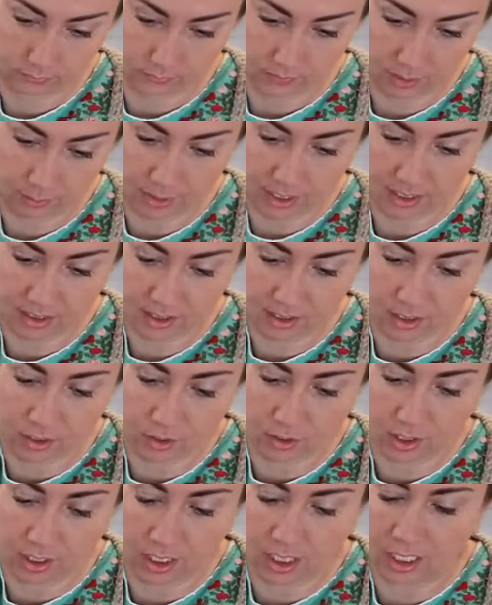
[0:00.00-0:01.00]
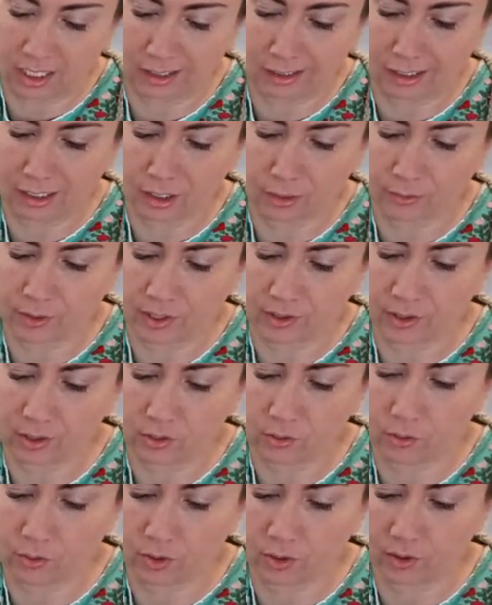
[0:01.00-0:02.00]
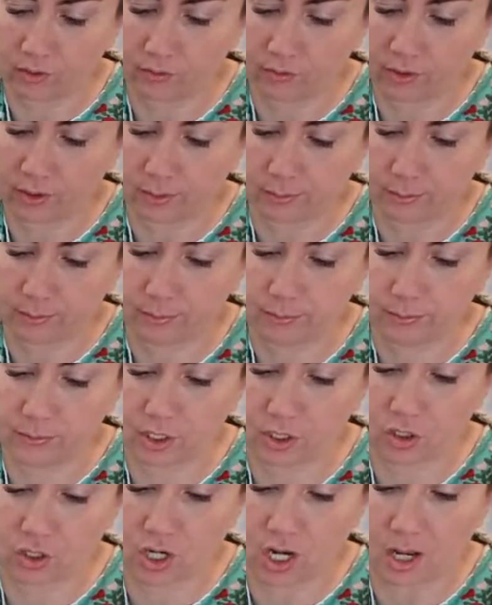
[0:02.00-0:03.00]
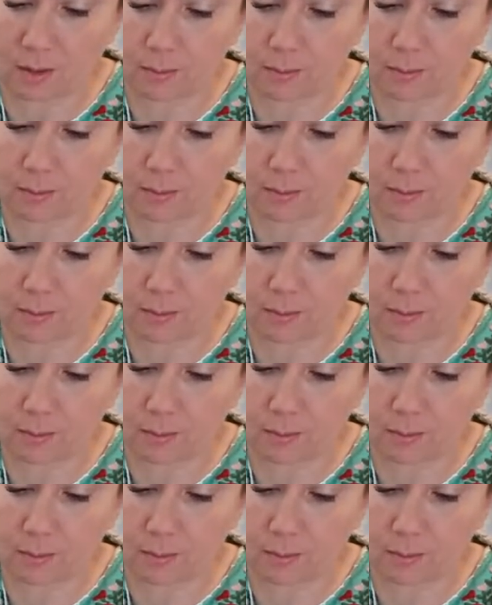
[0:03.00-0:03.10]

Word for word: But it's literally like around the corner. It's easy to find. It's shop.